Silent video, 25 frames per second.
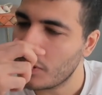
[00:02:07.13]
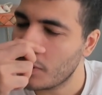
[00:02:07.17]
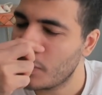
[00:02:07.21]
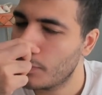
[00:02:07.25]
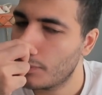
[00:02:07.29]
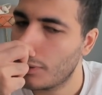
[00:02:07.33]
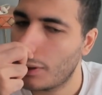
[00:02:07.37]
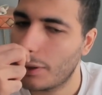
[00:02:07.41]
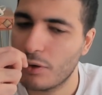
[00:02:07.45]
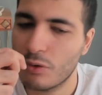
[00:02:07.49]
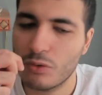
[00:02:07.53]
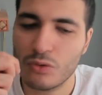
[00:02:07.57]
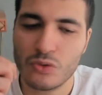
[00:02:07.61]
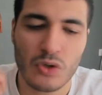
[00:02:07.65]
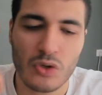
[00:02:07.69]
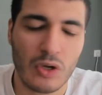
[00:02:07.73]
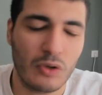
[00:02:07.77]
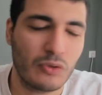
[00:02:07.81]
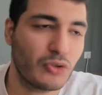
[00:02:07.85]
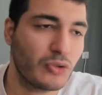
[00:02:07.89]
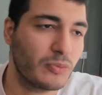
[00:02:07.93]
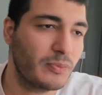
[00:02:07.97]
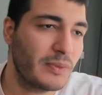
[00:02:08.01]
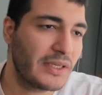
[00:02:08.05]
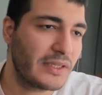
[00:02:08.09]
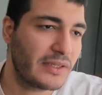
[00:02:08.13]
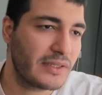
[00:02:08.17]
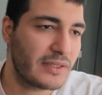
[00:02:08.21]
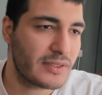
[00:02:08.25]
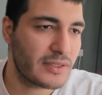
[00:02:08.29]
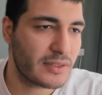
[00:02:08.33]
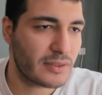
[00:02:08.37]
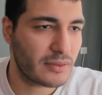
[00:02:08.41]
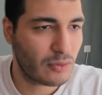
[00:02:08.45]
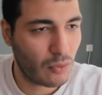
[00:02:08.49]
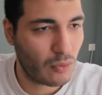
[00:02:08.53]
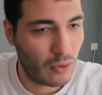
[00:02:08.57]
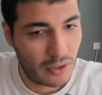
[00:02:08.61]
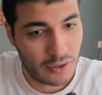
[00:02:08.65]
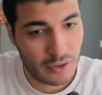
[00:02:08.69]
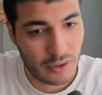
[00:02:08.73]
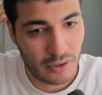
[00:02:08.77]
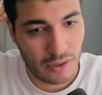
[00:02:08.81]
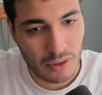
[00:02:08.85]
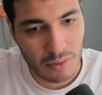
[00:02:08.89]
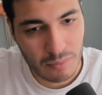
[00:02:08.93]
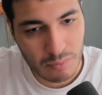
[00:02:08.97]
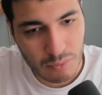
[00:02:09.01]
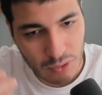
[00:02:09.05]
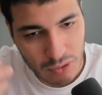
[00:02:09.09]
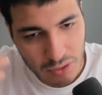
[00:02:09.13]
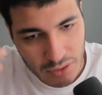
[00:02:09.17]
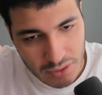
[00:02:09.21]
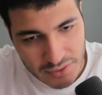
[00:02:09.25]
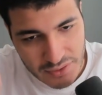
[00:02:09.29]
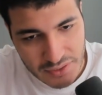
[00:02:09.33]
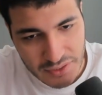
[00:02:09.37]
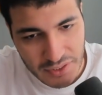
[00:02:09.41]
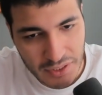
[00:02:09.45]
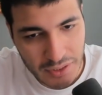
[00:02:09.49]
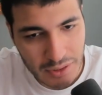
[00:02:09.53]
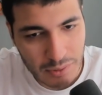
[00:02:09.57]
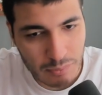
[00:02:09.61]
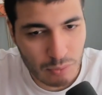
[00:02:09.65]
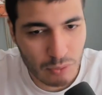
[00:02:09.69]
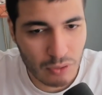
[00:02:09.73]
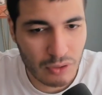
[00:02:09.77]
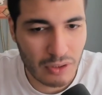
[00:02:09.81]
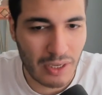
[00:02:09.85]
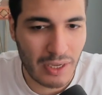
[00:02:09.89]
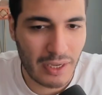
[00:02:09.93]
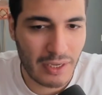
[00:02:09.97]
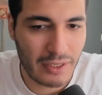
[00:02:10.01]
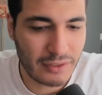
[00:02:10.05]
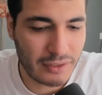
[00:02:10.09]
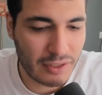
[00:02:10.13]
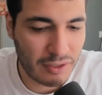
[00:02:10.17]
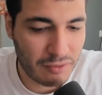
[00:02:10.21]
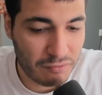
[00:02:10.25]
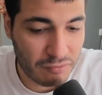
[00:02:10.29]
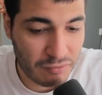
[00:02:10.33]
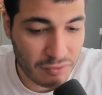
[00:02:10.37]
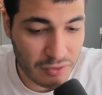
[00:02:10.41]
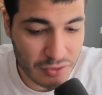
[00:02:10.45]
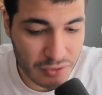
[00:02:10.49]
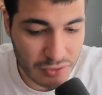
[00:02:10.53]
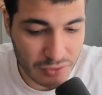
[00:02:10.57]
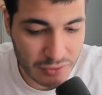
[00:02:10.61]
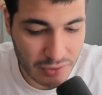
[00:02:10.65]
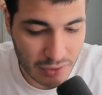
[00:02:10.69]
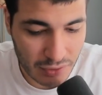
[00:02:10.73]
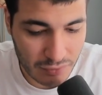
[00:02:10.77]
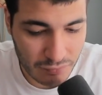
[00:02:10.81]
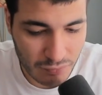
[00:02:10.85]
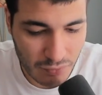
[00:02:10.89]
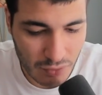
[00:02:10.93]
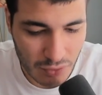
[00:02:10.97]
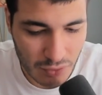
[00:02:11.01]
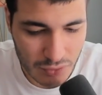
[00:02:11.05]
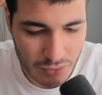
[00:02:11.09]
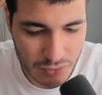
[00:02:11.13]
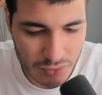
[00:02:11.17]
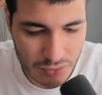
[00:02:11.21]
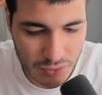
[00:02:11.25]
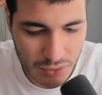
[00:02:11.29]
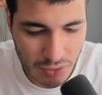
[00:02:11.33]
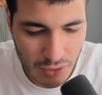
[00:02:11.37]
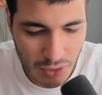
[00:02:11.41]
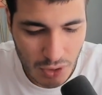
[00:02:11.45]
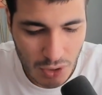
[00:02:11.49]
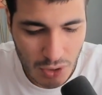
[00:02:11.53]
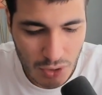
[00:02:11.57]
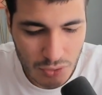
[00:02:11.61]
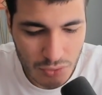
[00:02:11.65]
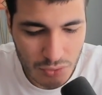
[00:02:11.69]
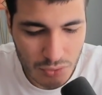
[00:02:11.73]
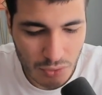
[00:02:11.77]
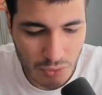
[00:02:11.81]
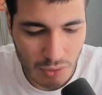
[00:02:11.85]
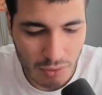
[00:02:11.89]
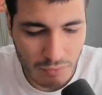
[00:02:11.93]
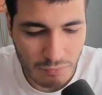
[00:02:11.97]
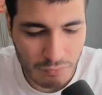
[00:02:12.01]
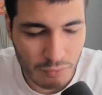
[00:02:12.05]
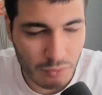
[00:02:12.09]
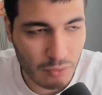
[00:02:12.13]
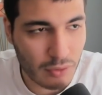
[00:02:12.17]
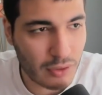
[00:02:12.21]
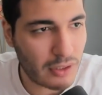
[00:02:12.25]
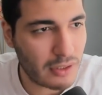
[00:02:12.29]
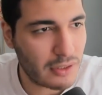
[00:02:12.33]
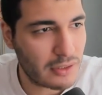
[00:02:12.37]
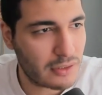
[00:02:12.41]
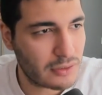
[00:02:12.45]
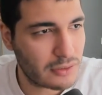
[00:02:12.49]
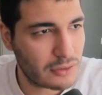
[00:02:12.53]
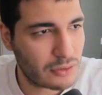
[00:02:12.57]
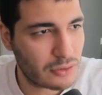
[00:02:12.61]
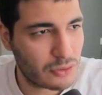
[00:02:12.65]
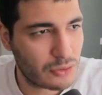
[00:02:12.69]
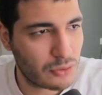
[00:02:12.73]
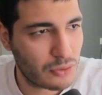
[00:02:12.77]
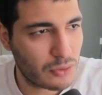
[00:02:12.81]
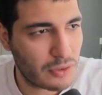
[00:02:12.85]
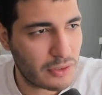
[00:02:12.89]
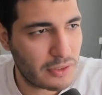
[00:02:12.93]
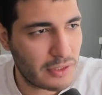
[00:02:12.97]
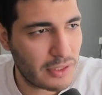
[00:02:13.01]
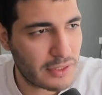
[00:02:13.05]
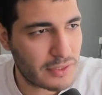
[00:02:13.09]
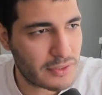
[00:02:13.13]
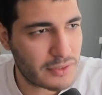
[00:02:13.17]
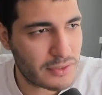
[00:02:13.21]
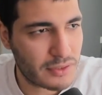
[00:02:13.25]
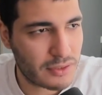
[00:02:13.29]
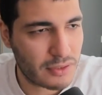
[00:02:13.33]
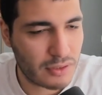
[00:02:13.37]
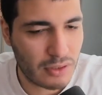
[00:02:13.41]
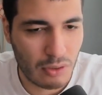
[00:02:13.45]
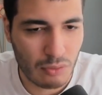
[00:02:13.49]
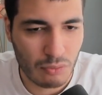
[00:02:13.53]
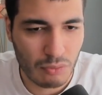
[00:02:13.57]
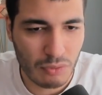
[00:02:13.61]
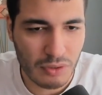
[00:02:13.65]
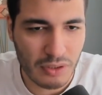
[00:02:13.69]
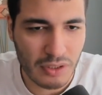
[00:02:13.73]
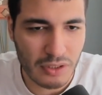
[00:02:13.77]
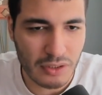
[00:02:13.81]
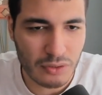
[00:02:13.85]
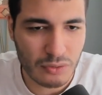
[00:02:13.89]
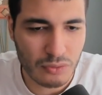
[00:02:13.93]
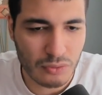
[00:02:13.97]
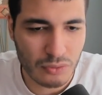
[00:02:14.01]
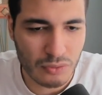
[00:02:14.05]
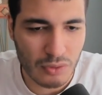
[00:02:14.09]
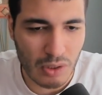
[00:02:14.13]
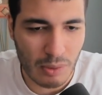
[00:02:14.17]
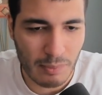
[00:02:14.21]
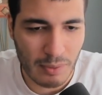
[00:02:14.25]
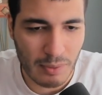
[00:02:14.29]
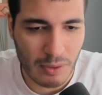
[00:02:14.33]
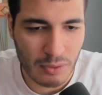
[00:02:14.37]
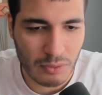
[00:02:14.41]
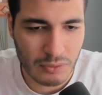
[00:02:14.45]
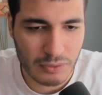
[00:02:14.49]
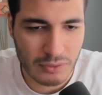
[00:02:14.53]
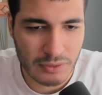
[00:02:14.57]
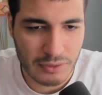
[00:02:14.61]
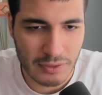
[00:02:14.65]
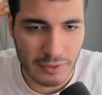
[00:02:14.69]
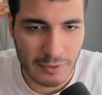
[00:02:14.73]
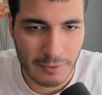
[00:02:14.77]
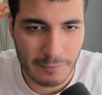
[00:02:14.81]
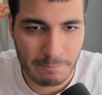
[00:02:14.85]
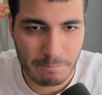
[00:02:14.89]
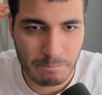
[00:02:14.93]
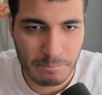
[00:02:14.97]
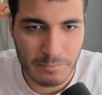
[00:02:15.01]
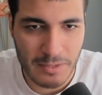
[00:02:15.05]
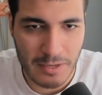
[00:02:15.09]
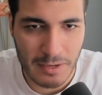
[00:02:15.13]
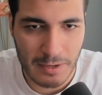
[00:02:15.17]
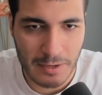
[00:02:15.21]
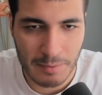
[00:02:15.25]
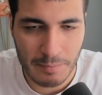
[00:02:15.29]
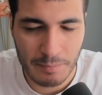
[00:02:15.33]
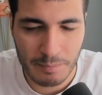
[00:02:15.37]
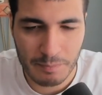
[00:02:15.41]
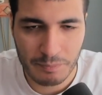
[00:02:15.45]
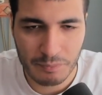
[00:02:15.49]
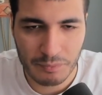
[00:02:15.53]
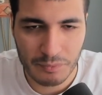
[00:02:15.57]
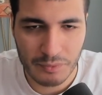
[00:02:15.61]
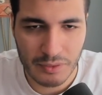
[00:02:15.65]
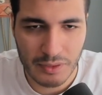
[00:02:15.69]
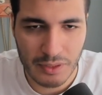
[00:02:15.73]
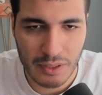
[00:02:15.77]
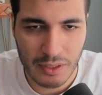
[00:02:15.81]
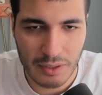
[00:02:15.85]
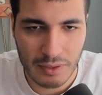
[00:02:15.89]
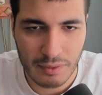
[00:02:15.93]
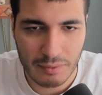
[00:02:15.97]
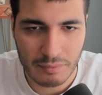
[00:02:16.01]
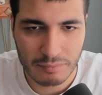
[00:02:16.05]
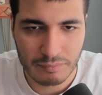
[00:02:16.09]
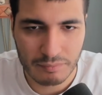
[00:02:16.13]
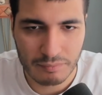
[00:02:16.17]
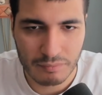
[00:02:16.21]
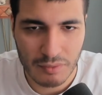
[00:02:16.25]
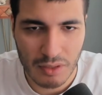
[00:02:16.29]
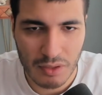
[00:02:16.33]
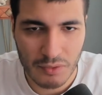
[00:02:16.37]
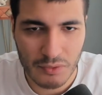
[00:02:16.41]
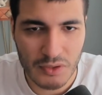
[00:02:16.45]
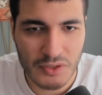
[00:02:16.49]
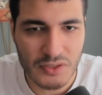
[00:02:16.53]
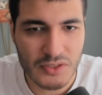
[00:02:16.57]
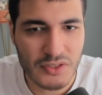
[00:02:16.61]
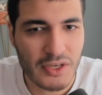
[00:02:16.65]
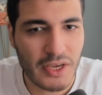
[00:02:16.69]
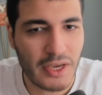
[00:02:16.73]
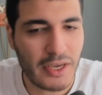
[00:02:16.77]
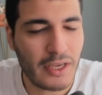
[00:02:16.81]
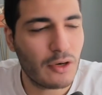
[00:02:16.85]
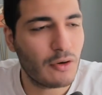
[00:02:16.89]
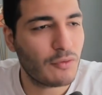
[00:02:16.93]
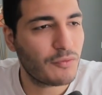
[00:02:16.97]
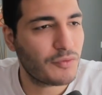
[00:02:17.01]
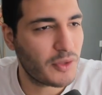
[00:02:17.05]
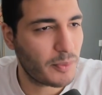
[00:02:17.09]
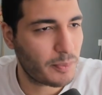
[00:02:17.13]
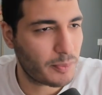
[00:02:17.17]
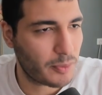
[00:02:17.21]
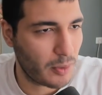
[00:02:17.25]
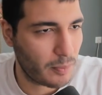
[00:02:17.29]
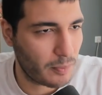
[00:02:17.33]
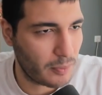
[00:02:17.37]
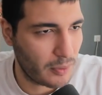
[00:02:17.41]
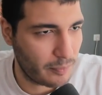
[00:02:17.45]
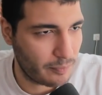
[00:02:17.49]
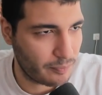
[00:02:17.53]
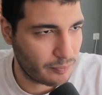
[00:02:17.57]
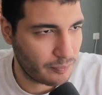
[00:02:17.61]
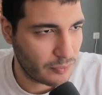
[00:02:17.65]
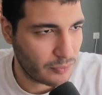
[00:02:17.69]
and also how to make this quite reliable, scalable, and efficient and fast. So if we want to talk next, uh, we need to talk about um, the, um, the, um, the scale of the problem.